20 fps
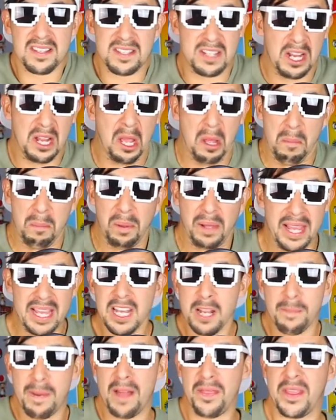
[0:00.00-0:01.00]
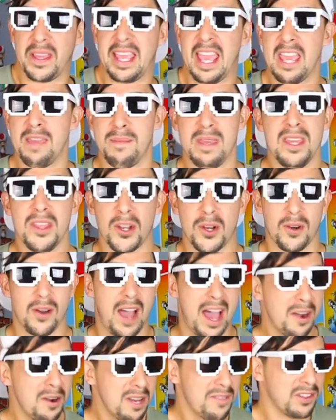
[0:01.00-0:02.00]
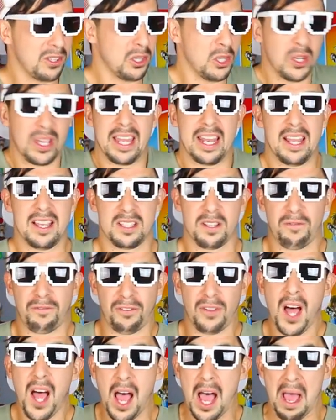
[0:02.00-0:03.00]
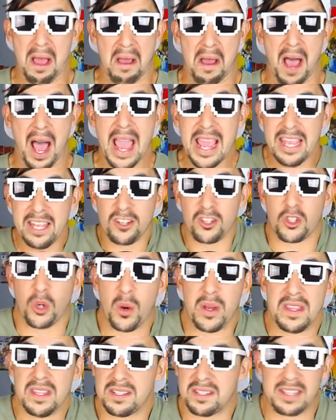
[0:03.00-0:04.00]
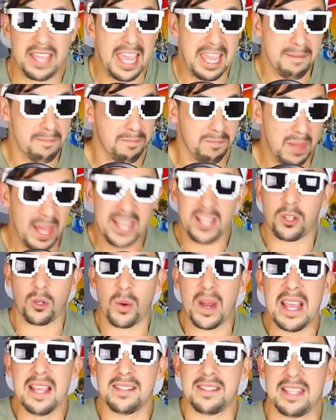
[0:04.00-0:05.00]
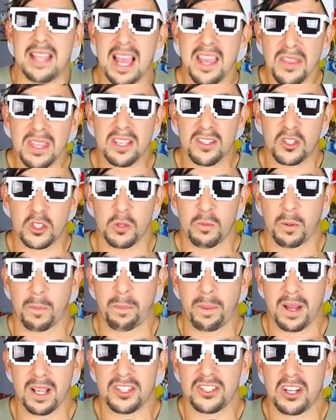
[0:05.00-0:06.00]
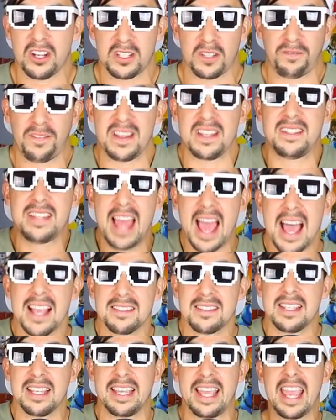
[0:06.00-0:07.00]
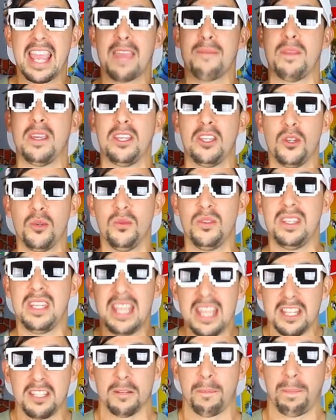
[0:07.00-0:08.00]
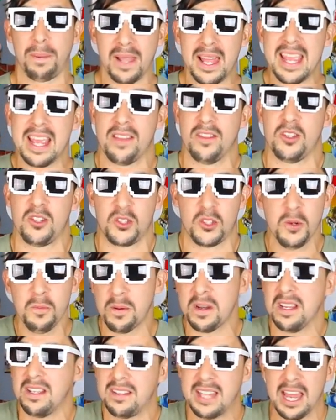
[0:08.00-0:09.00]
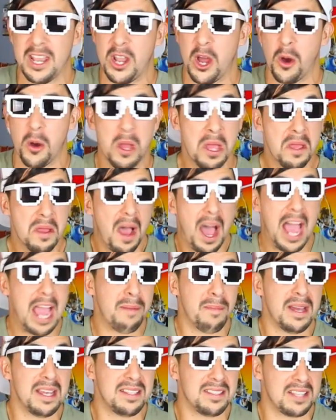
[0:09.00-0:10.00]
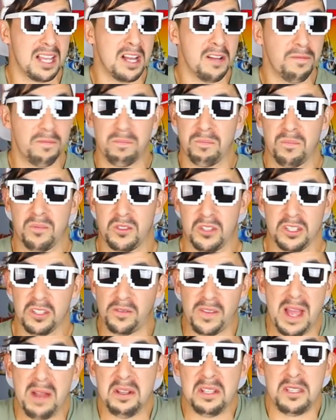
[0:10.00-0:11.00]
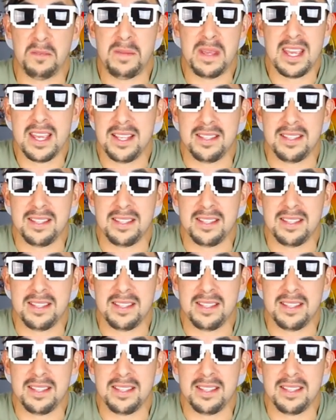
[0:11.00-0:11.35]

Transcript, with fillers: isn't a complaint about the game either. I don't even look at it as a flaw. I enjoy this game like crazy. I think Super Punch-Out is a fantastic game that you need to play on the Super Nintendo. I myself just found it to be